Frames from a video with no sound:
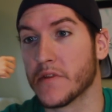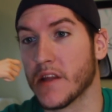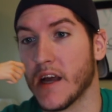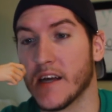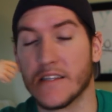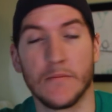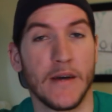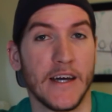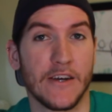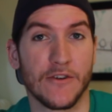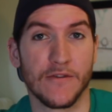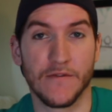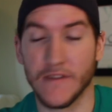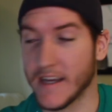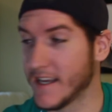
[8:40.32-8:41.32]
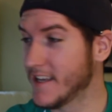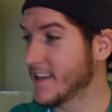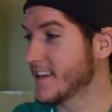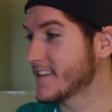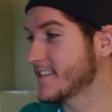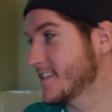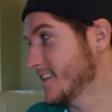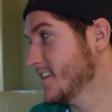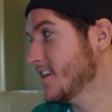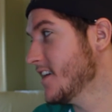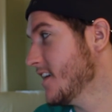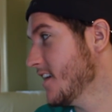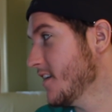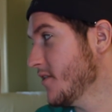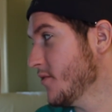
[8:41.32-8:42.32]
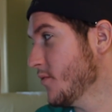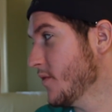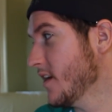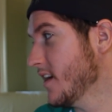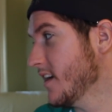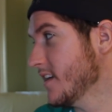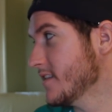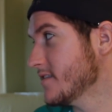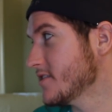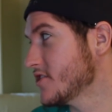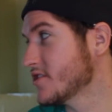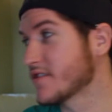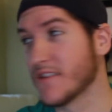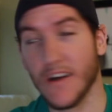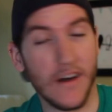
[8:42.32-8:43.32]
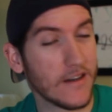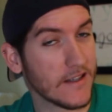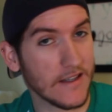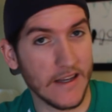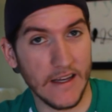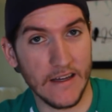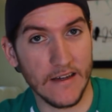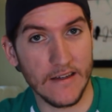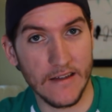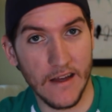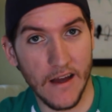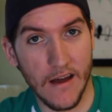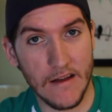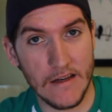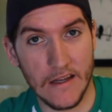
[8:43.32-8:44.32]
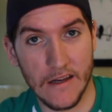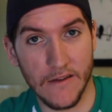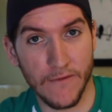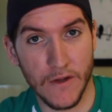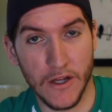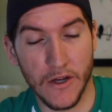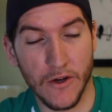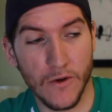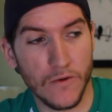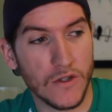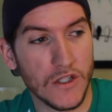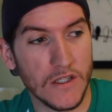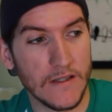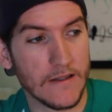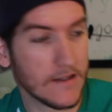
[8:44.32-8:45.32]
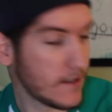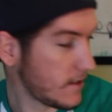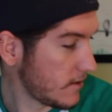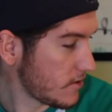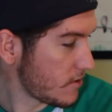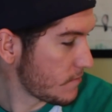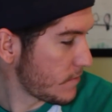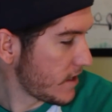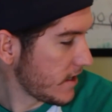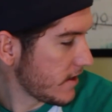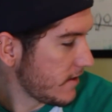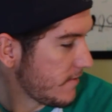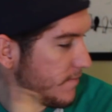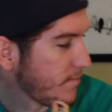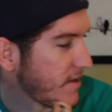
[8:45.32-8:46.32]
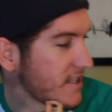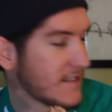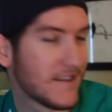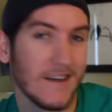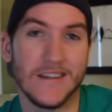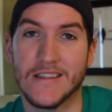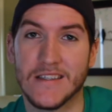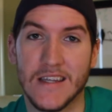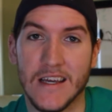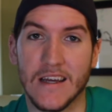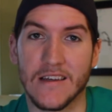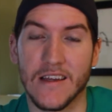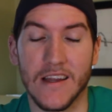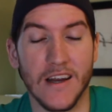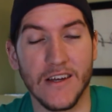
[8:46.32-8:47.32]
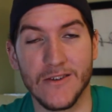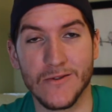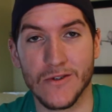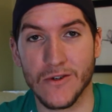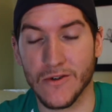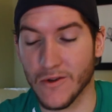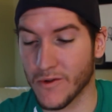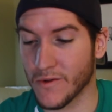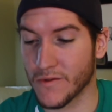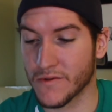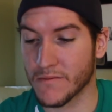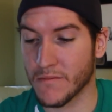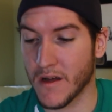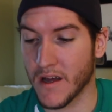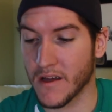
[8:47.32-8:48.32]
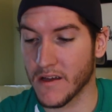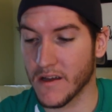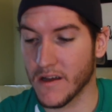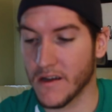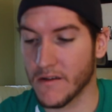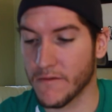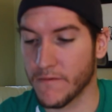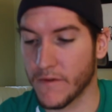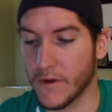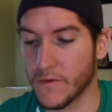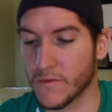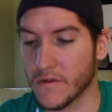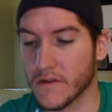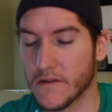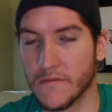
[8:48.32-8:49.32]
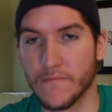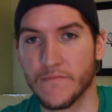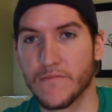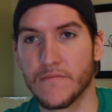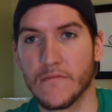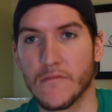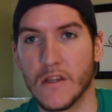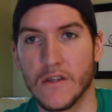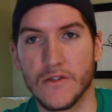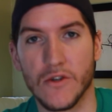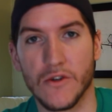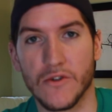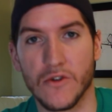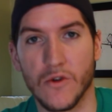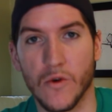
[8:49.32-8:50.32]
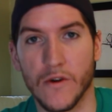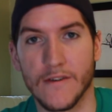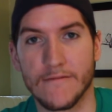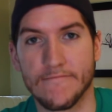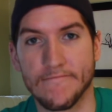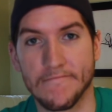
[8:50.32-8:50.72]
As a matter of fact, when she's not naked and in a video, she's sitting on my bedside stand, and I use her to hold my phone charger cord.